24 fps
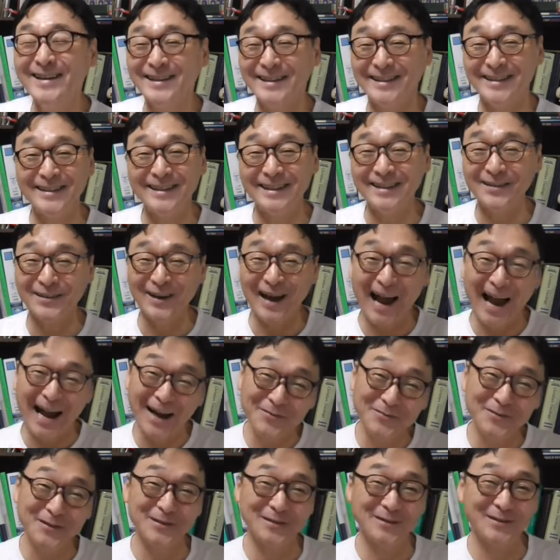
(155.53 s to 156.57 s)
he didn't
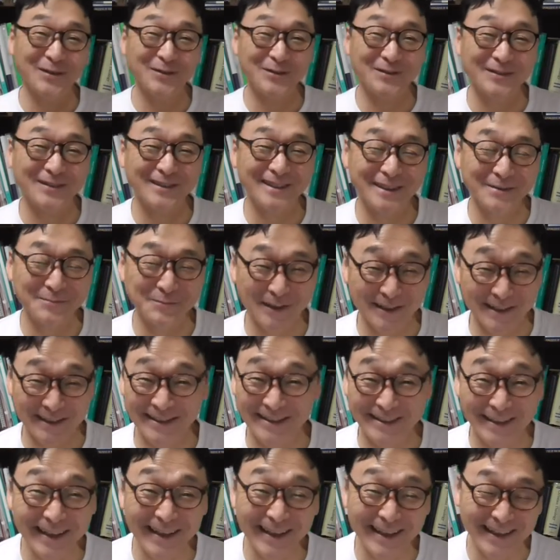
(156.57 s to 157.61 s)
have to, don't you think? But He
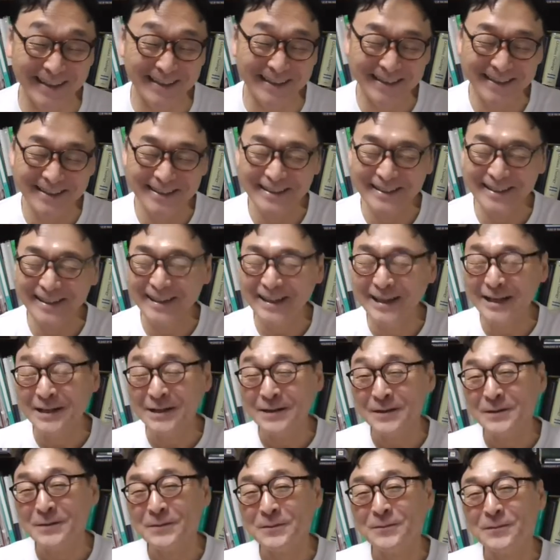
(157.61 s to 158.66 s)
did.
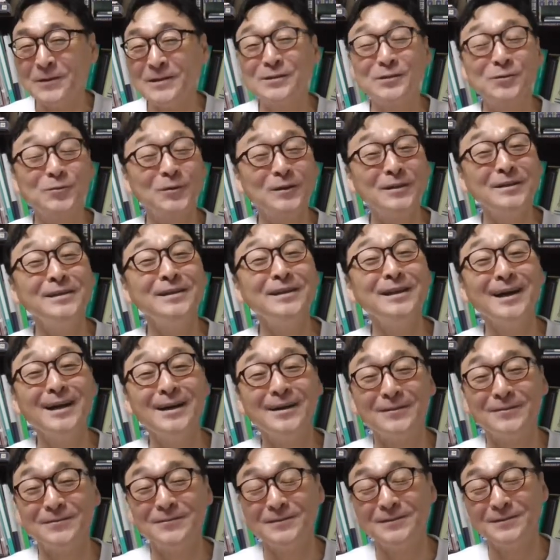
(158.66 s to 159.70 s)
But sure
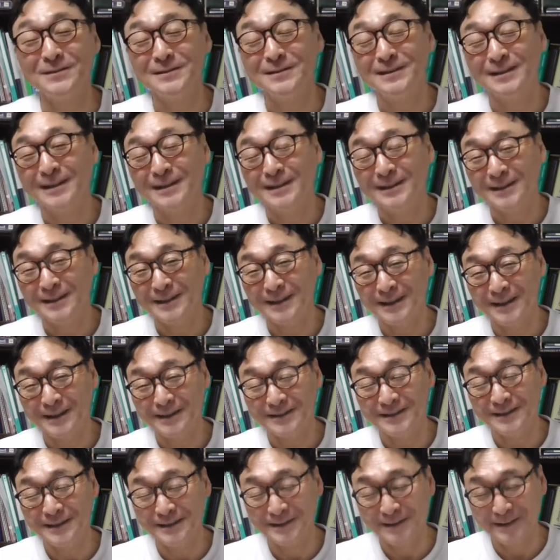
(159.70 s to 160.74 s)
enough,
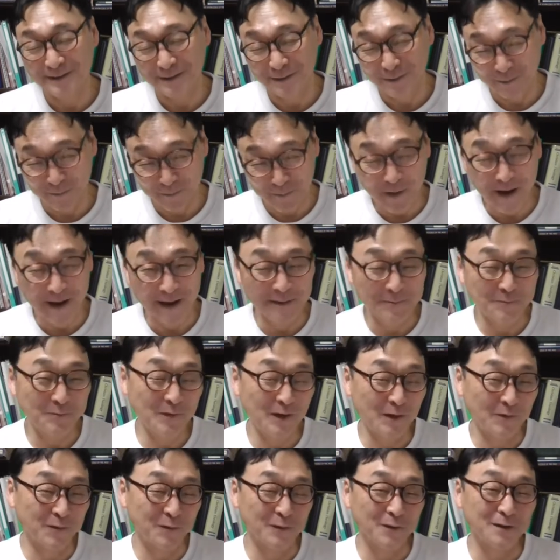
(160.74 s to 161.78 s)
you know, man,
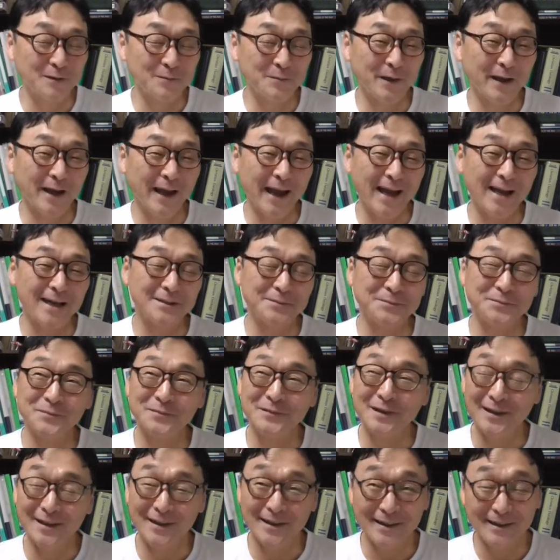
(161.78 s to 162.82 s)
the first man, Adam,
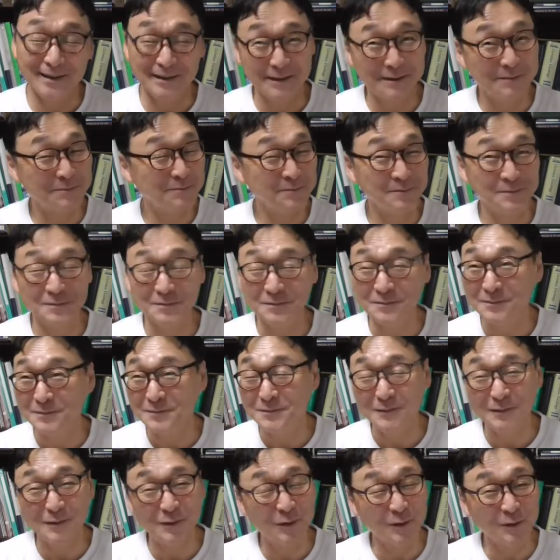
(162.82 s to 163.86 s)
uh,
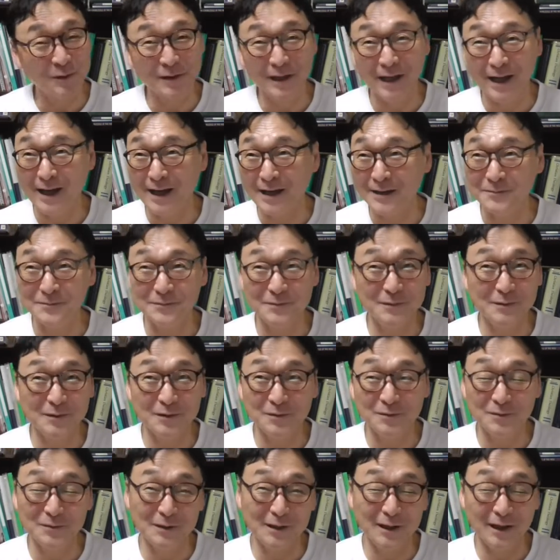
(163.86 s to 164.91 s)
took that
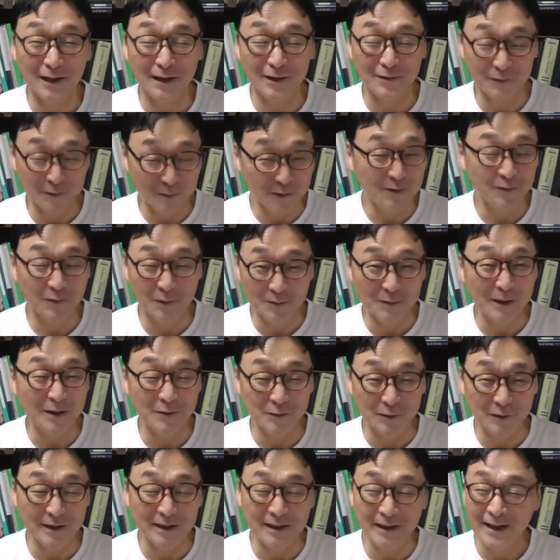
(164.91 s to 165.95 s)
uh, fruits from the
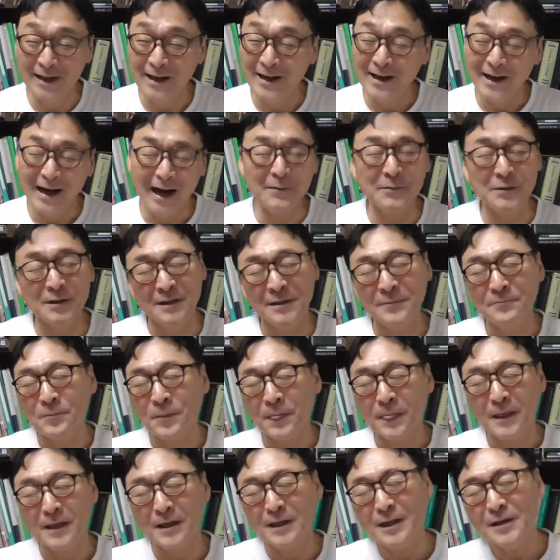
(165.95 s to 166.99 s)
tree. I mean,
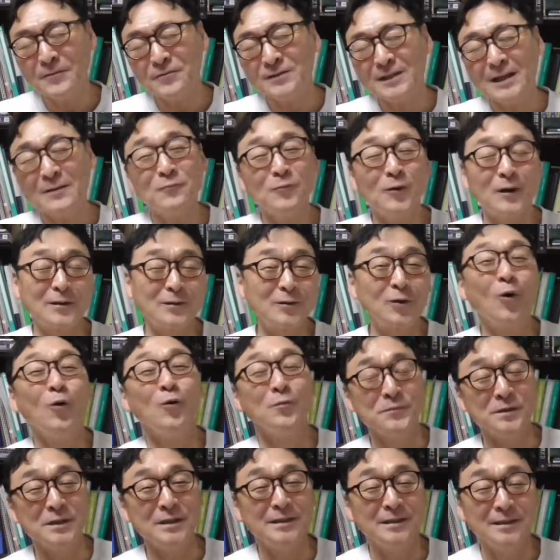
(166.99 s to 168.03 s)
if someone
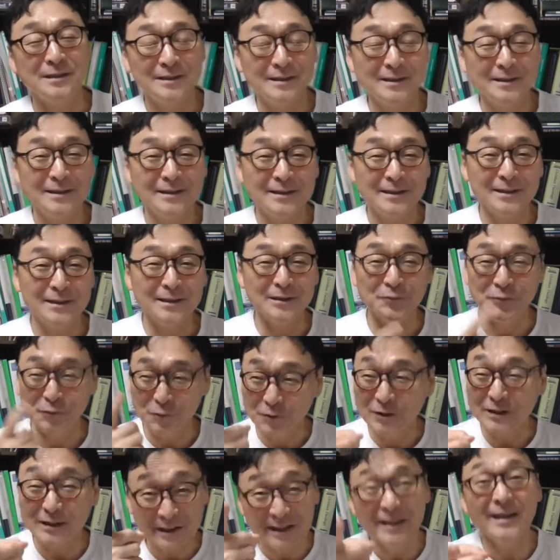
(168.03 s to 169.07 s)
told me, if you
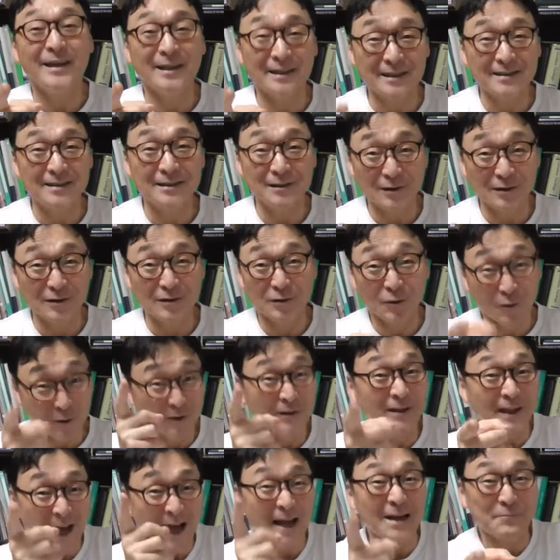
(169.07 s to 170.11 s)
eat this, you're
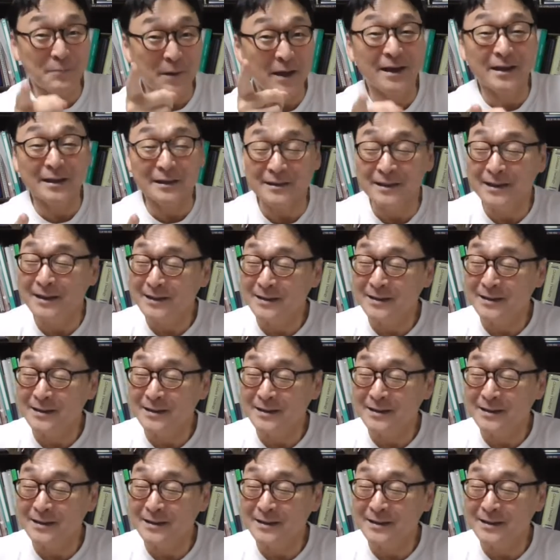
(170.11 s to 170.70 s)
gonna die, man,